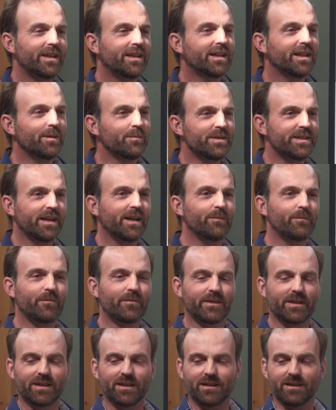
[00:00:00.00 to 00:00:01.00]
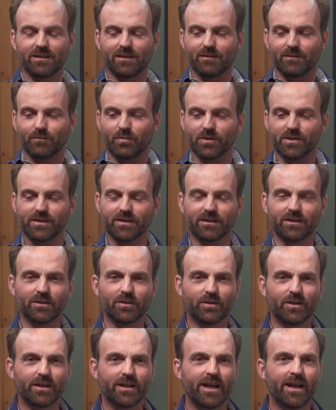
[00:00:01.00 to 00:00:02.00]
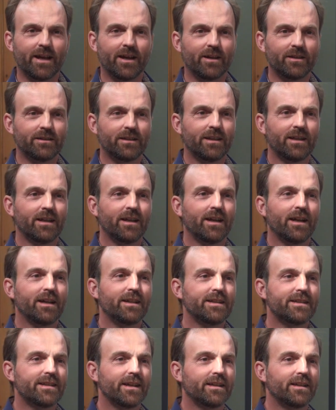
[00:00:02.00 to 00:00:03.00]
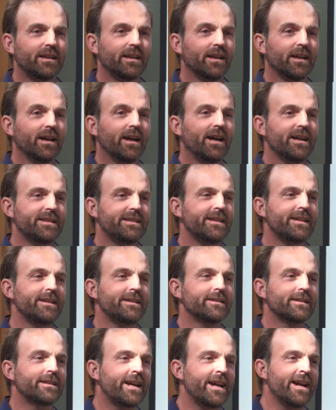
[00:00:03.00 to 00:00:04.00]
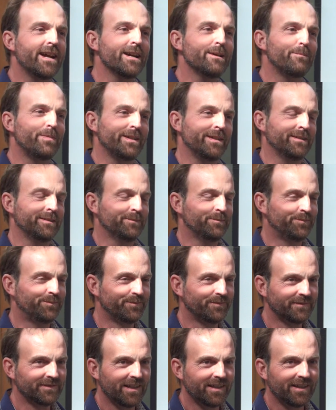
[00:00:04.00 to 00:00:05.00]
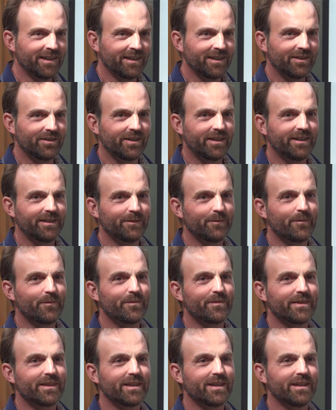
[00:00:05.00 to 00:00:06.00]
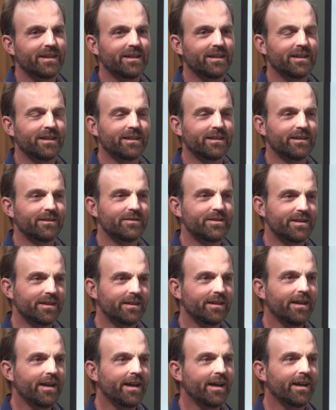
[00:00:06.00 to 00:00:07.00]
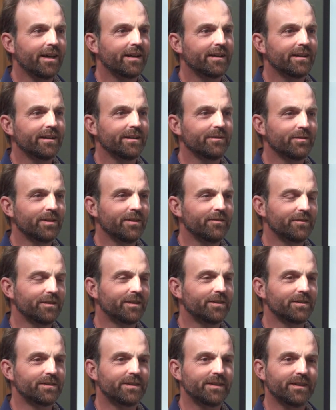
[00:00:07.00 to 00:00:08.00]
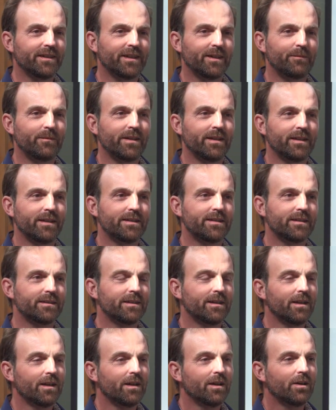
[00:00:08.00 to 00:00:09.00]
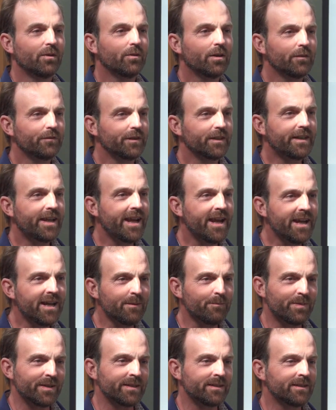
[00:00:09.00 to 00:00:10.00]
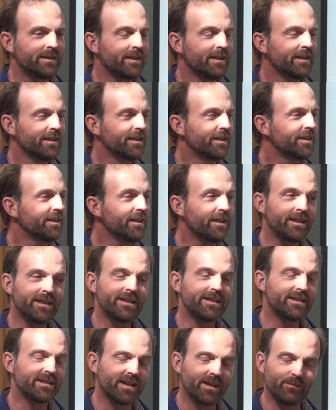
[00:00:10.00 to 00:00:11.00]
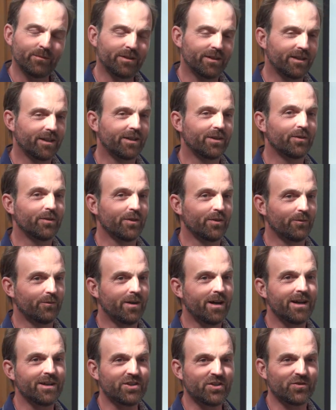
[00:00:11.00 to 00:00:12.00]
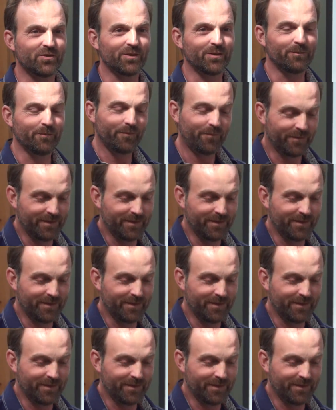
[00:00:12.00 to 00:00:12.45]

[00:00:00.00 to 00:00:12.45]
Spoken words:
he comes up, puts the loader down, and he said, "I see you're camping," right? And we say, "Yeah, and we're having a good time." He says, "Well, if you're camping, you're going to need somewhere to go to the washroom.